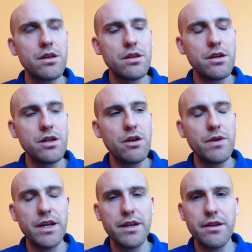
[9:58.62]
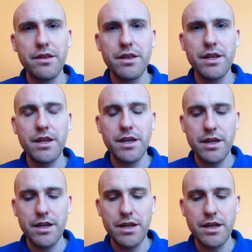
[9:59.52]
you know, and
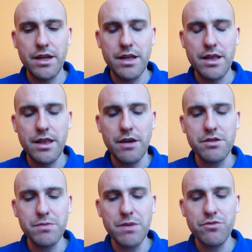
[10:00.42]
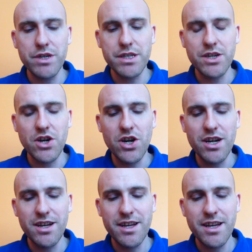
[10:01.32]
those memories are.
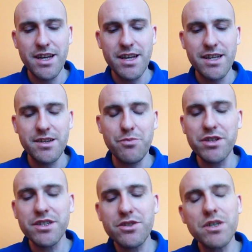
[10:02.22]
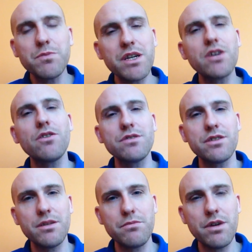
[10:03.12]
So Prince has always been a
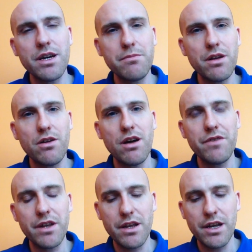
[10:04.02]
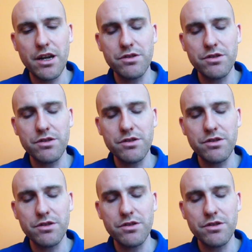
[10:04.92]
constant in my life. You know,